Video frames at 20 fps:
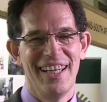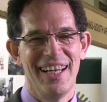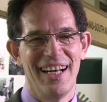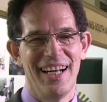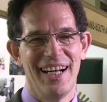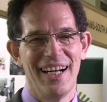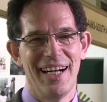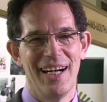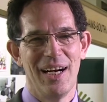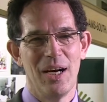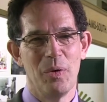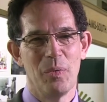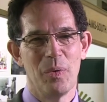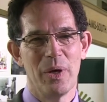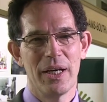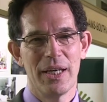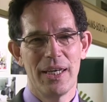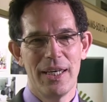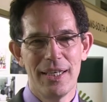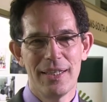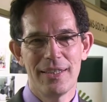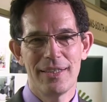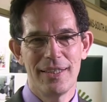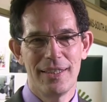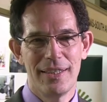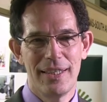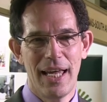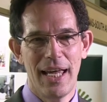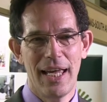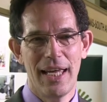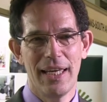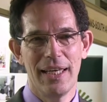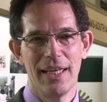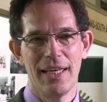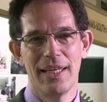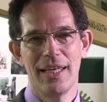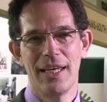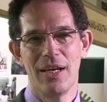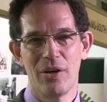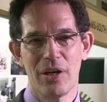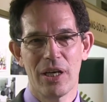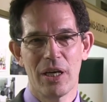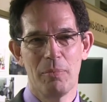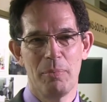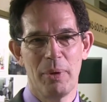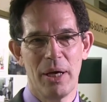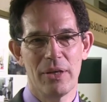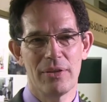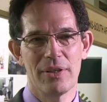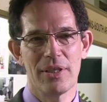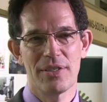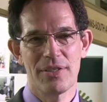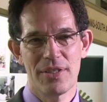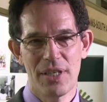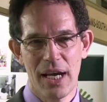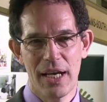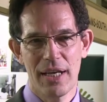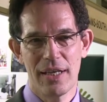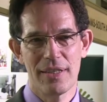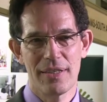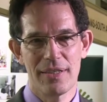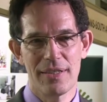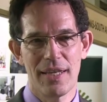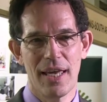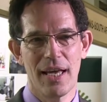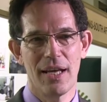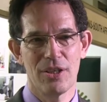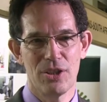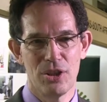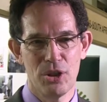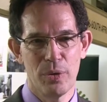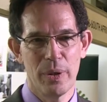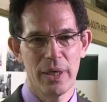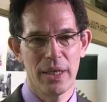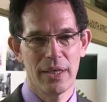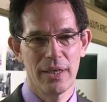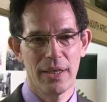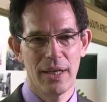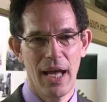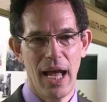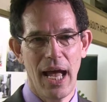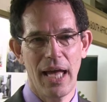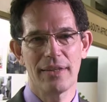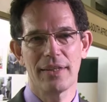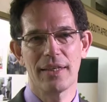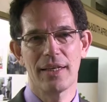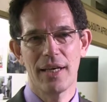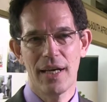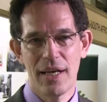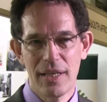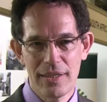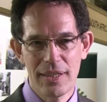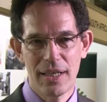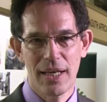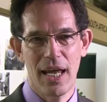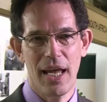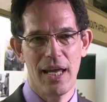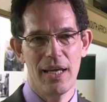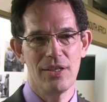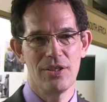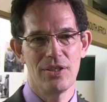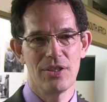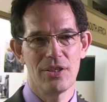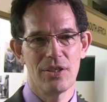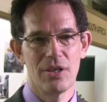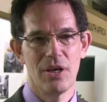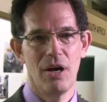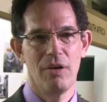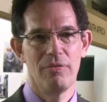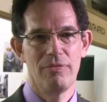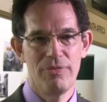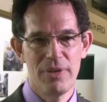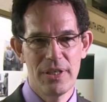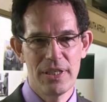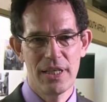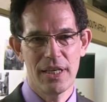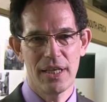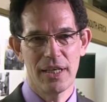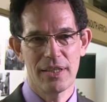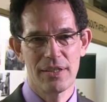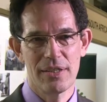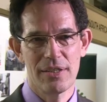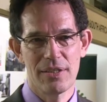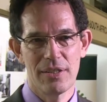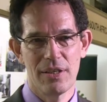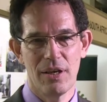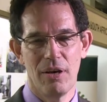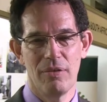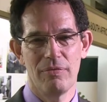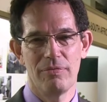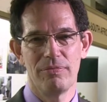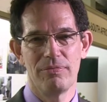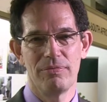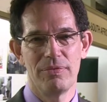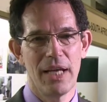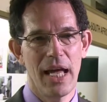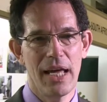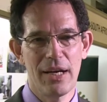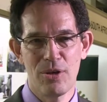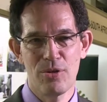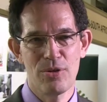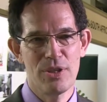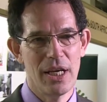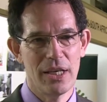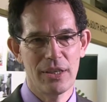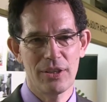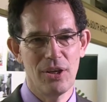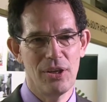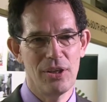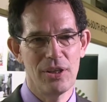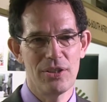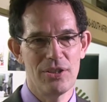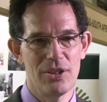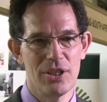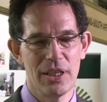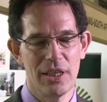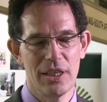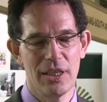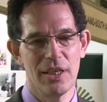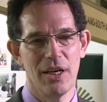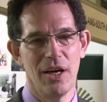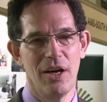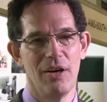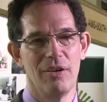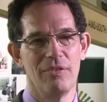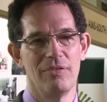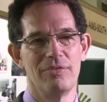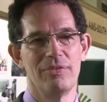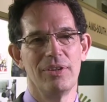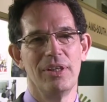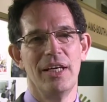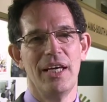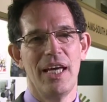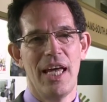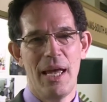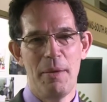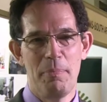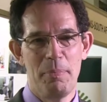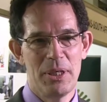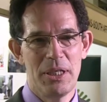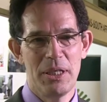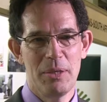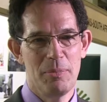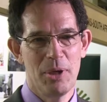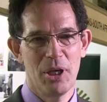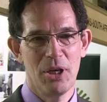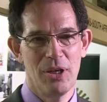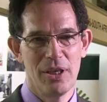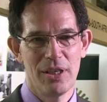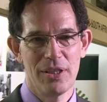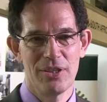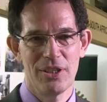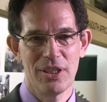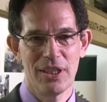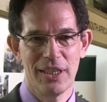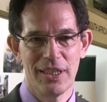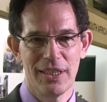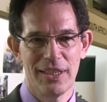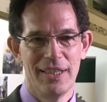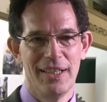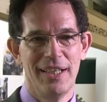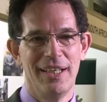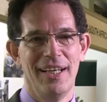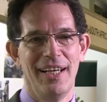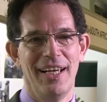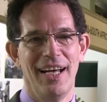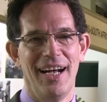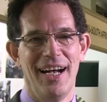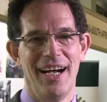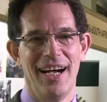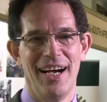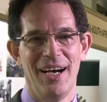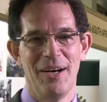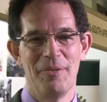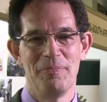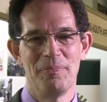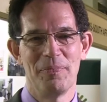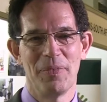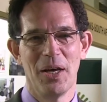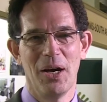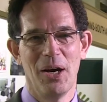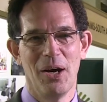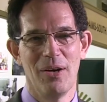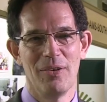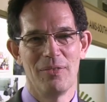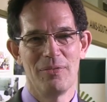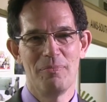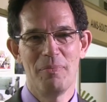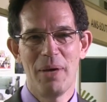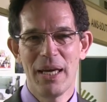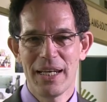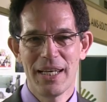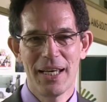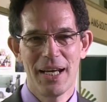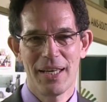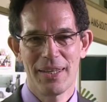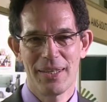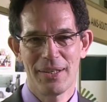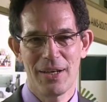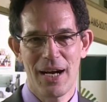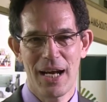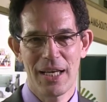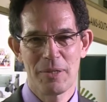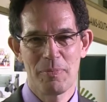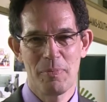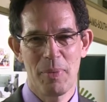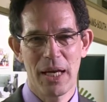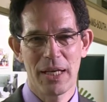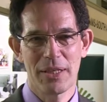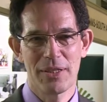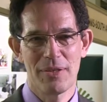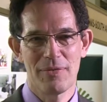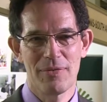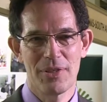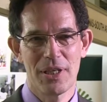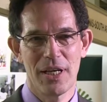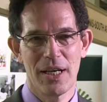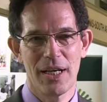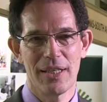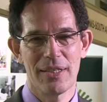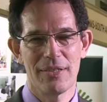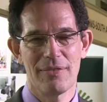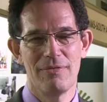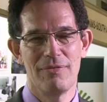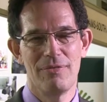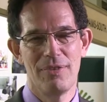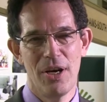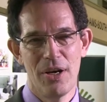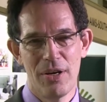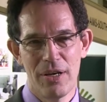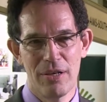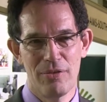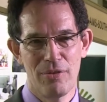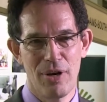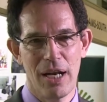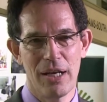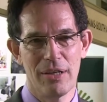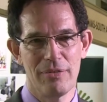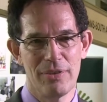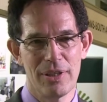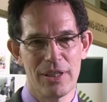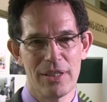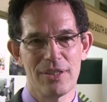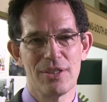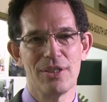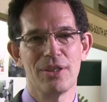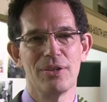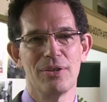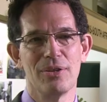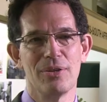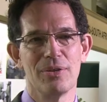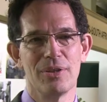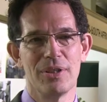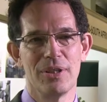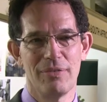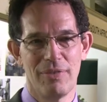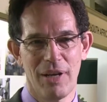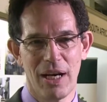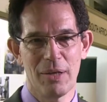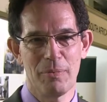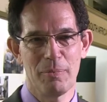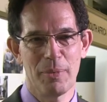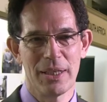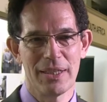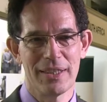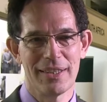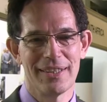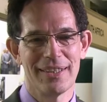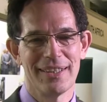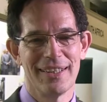We're here today hearing about the science they are doing at the cutting edge of physics, of nanotechnology, of epidemiology, of many other aspects of science very relevant to development.